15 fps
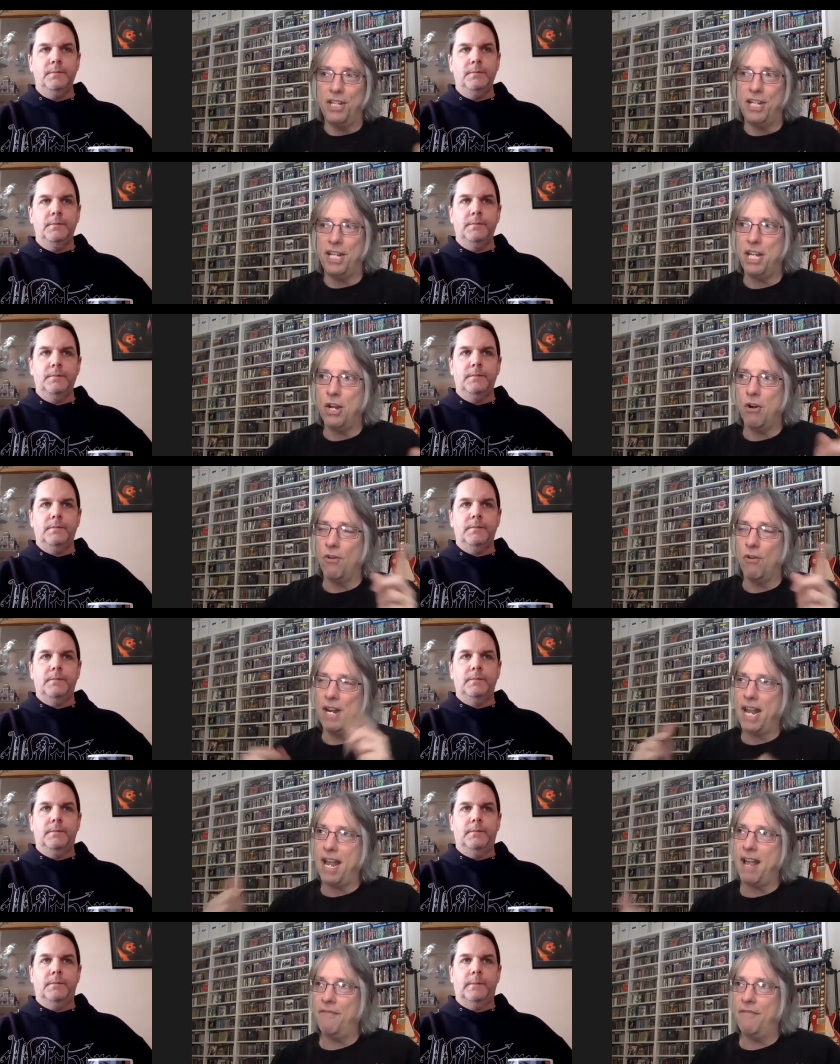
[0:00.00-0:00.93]
Speaker 1: did he
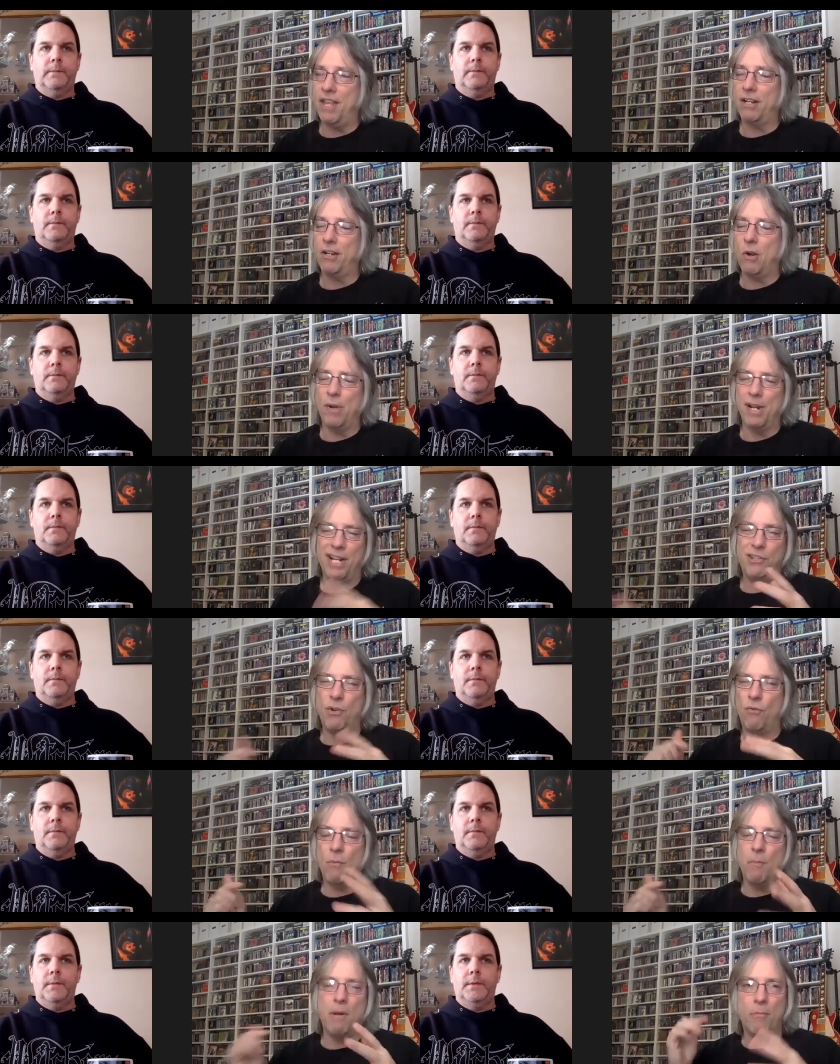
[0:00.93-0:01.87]
already have that going i
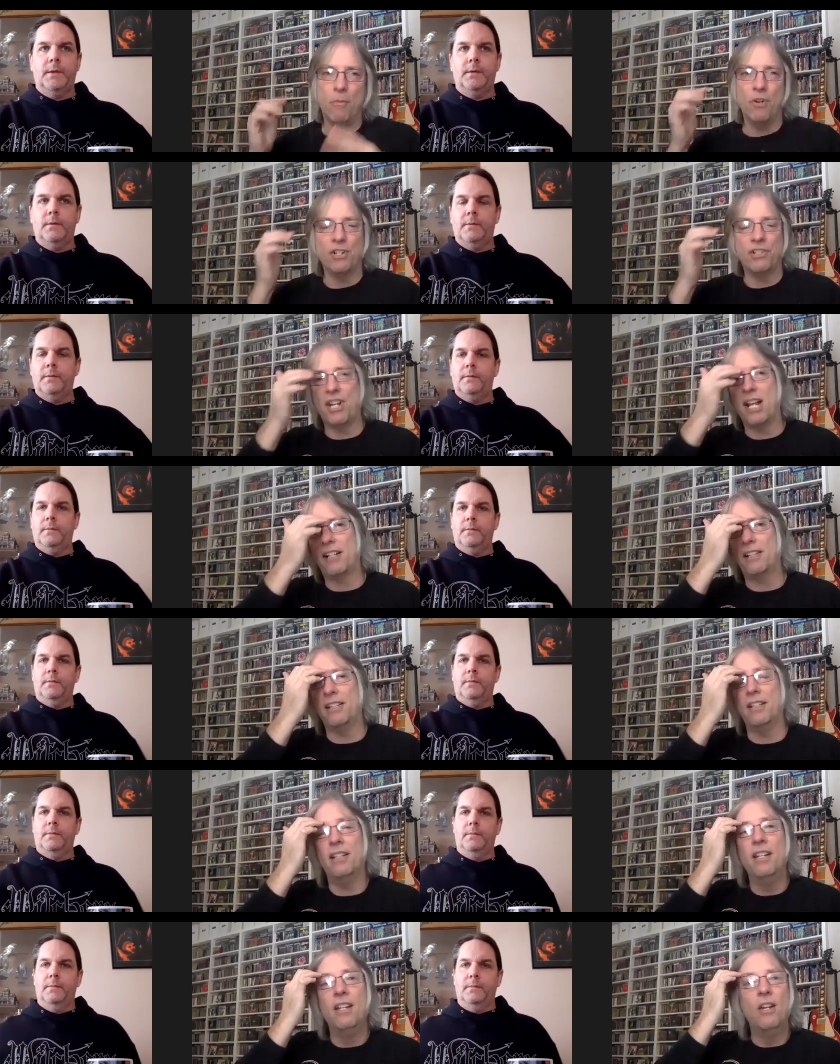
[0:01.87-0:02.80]
don't remember
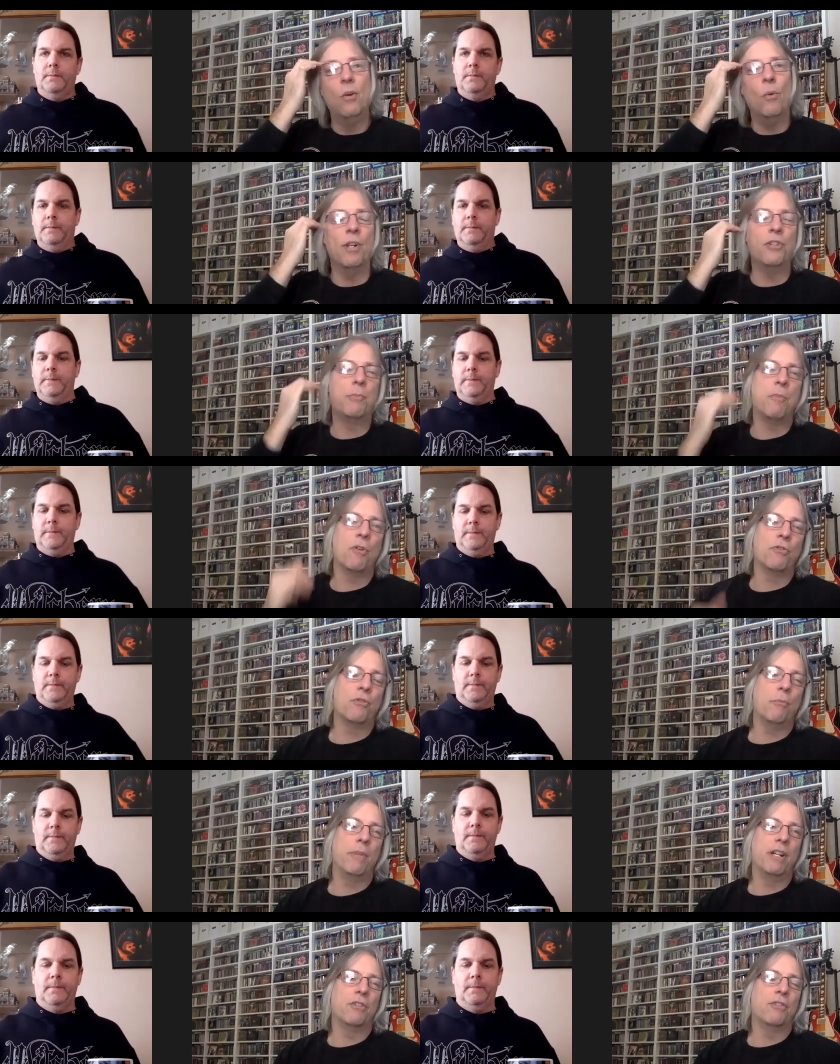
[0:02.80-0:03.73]
exactly when
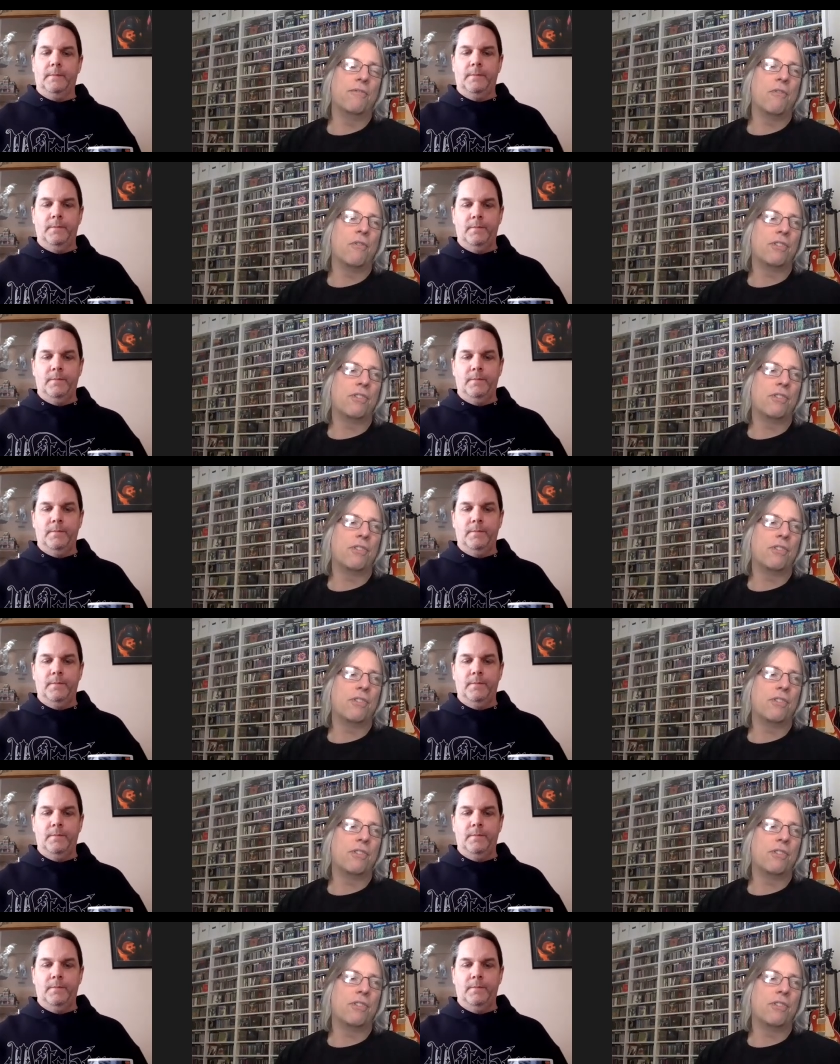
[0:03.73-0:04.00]
spiritual beggars mm-hmm.